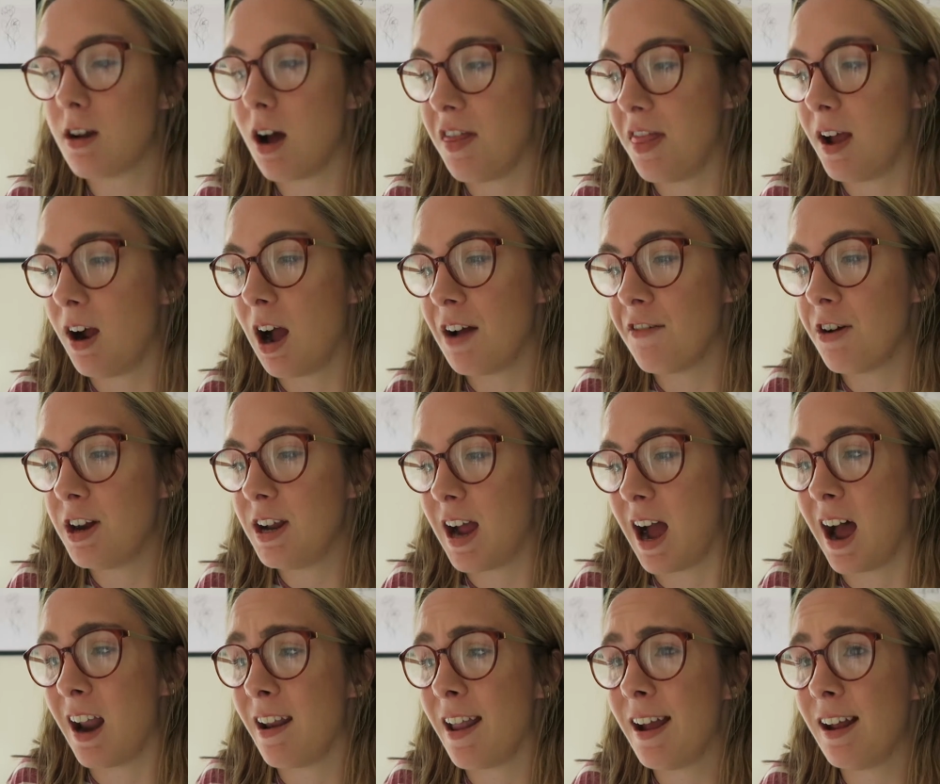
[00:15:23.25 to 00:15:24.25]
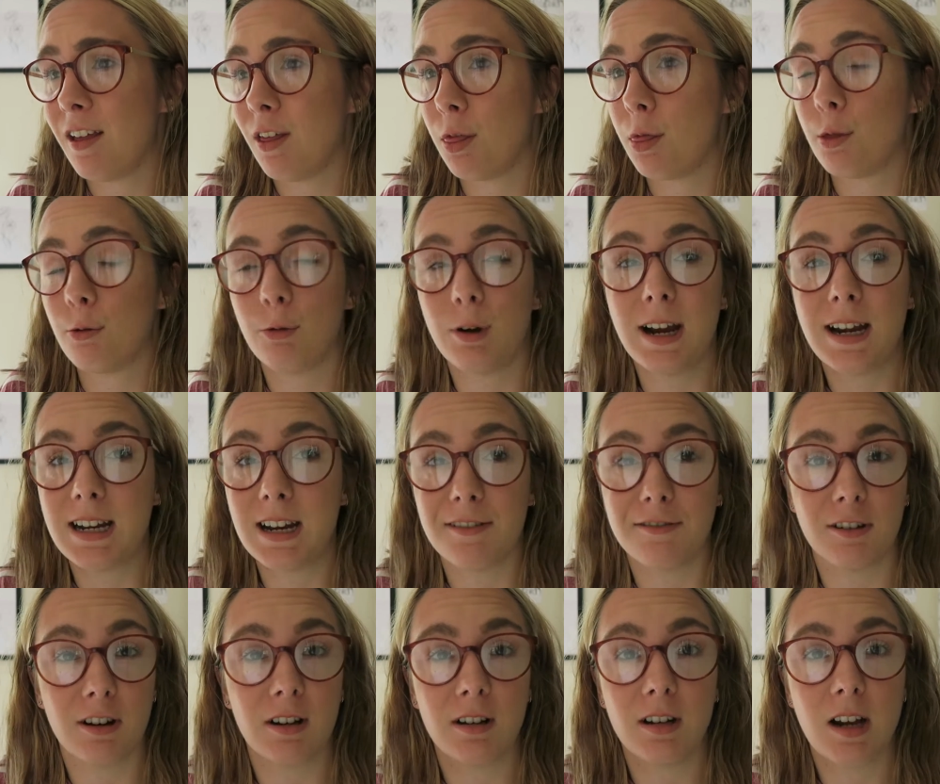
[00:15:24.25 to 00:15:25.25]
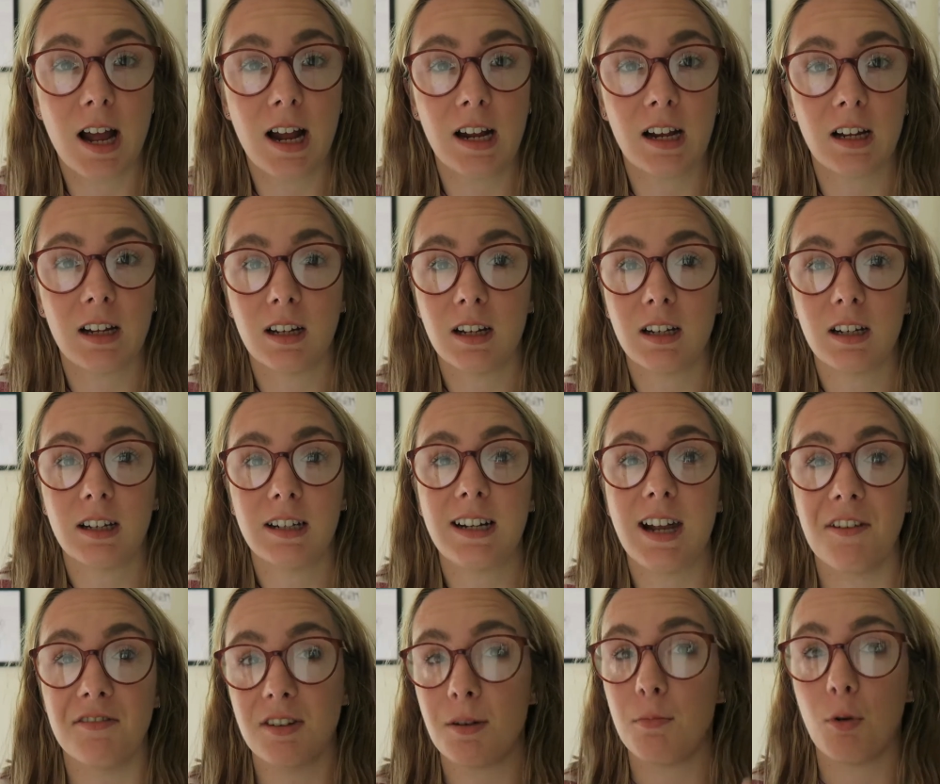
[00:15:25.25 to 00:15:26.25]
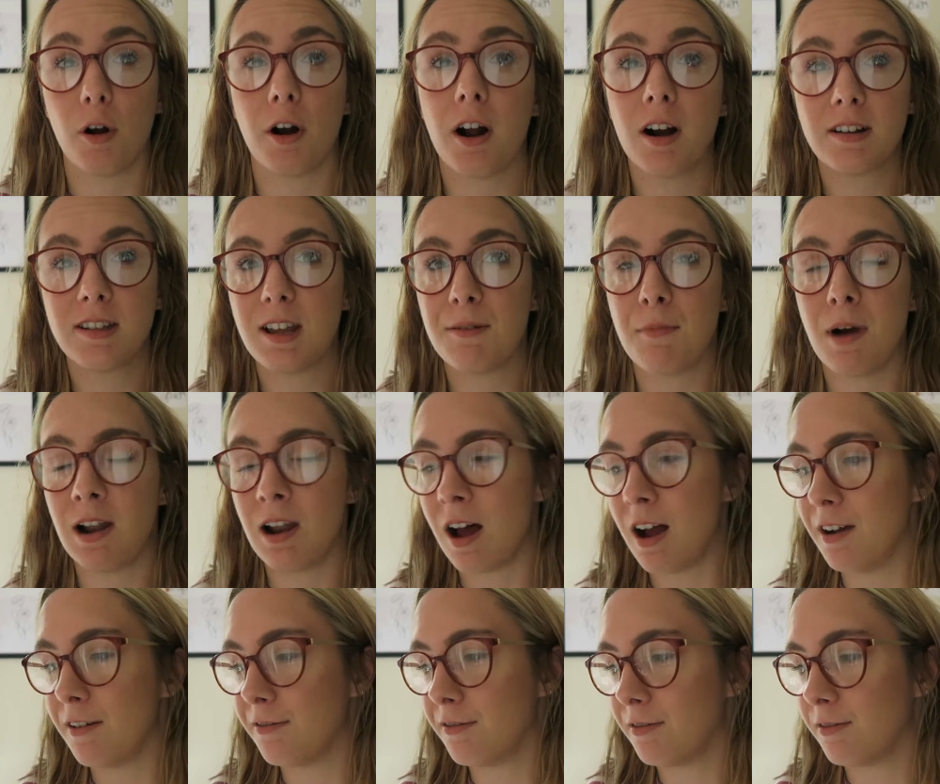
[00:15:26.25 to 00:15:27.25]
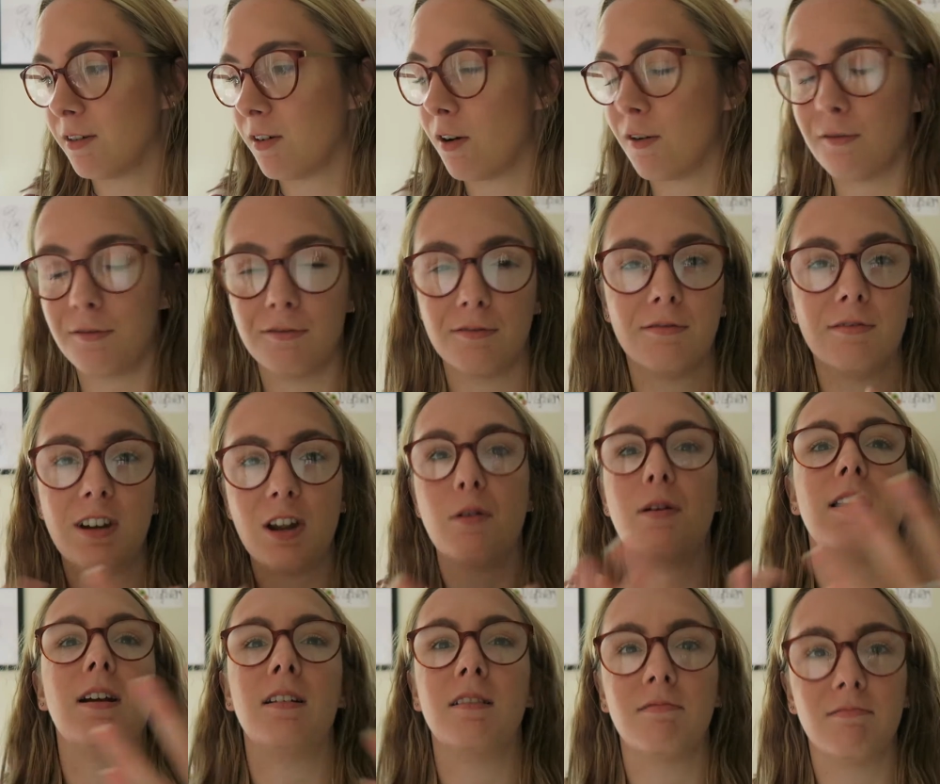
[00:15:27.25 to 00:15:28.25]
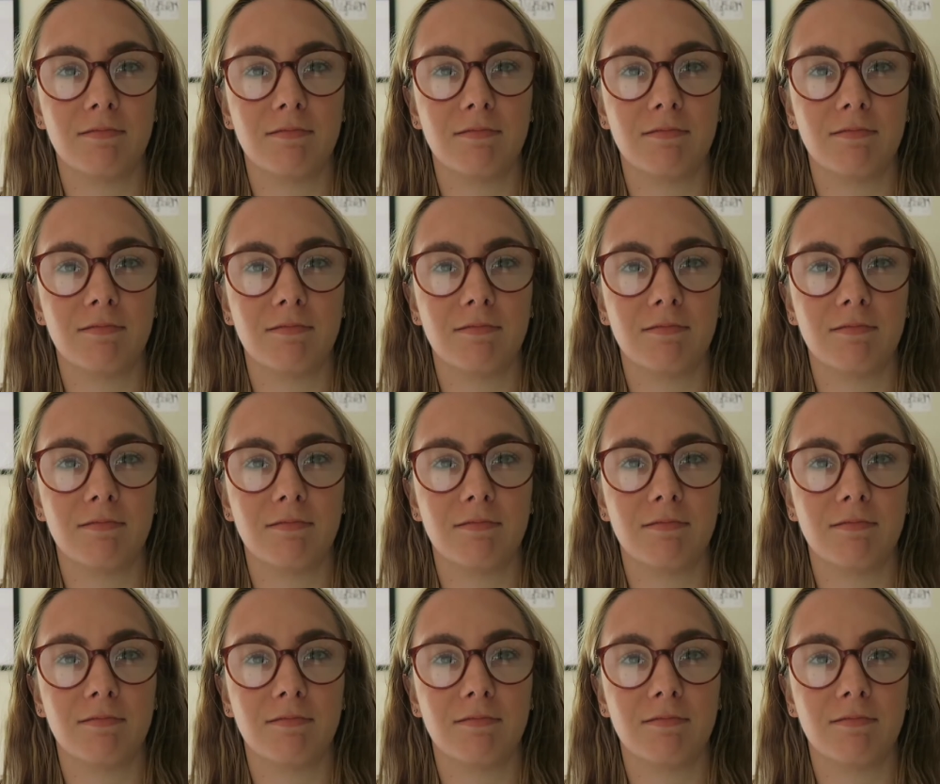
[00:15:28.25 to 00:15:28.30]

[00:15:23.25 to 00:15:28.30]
I think I've only had like 3 different like gifted products in my life of doing